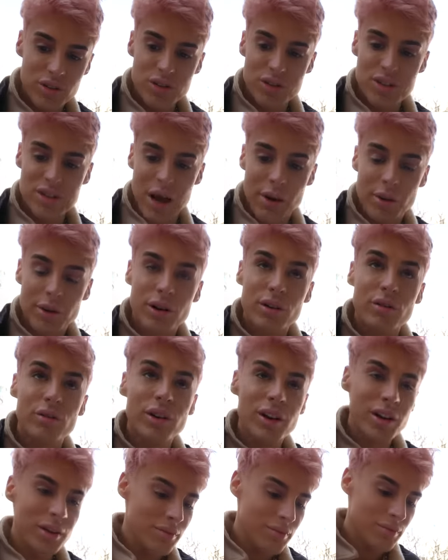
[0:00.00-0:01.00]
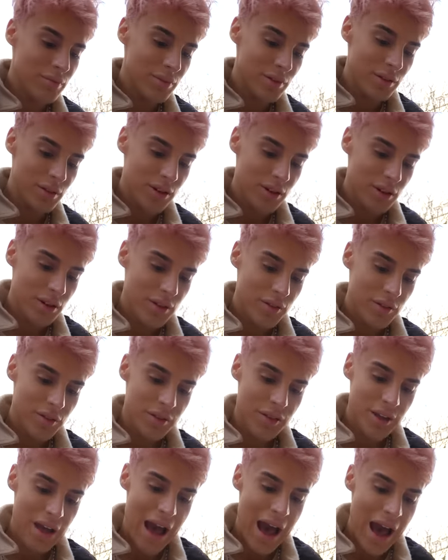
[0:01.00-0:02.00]
Sour cream,
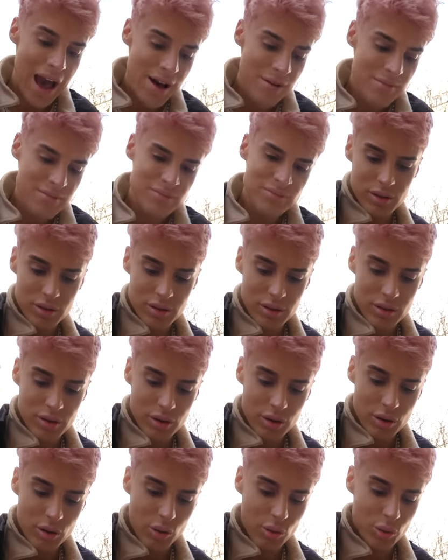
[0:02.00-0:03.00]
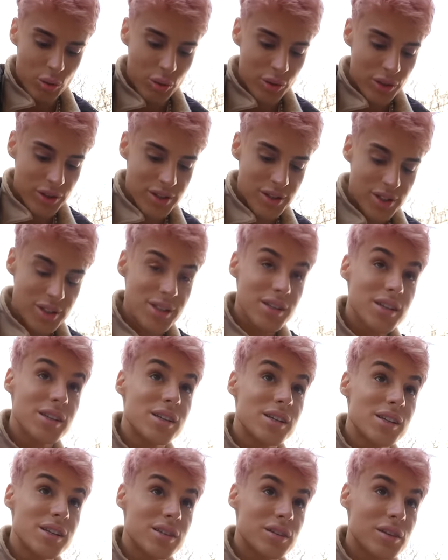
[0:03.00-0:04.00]
ham. Oh, this is the
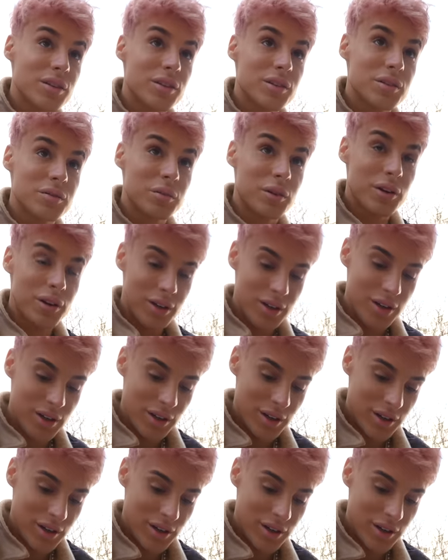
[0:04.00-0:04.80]
dessert one.